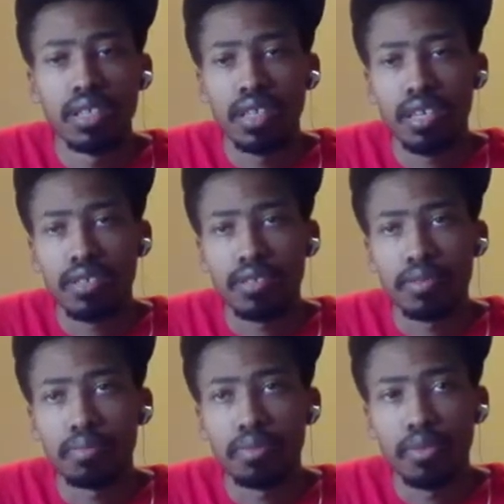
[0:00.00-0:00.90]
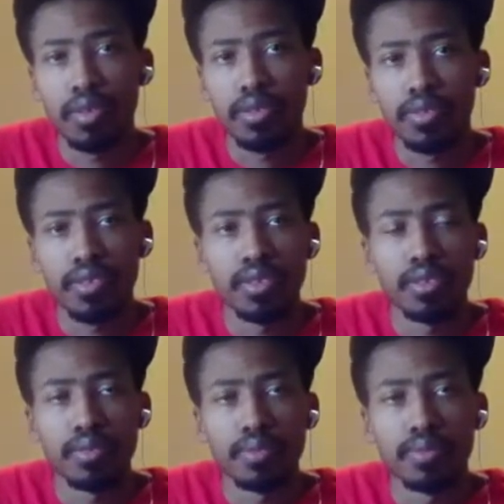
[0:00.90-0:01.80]
Like your employer should
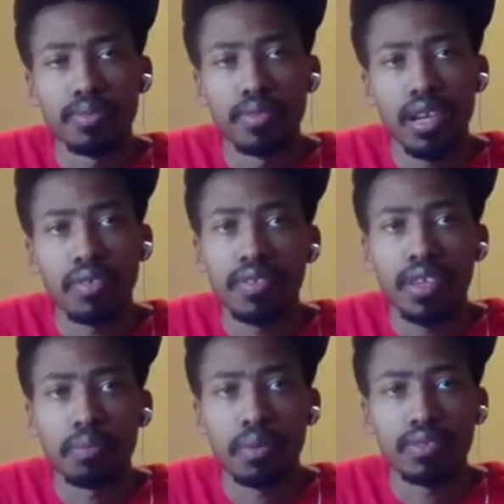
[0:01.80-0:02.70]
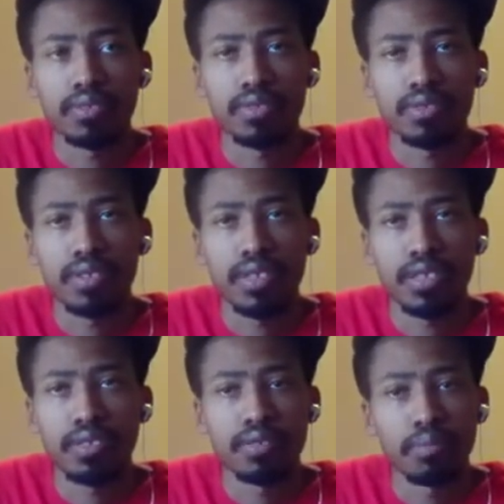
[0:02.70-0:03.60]
know everything about you so they
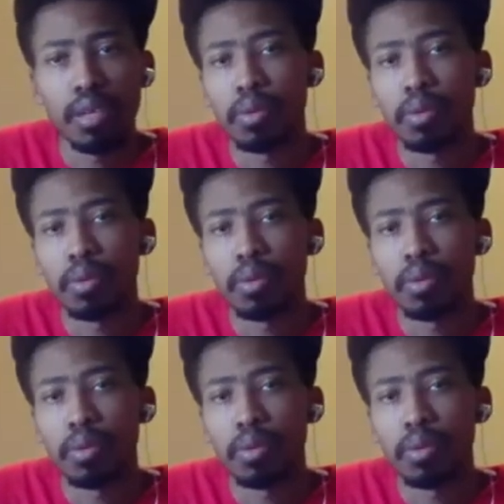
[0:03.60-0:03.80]
can maybe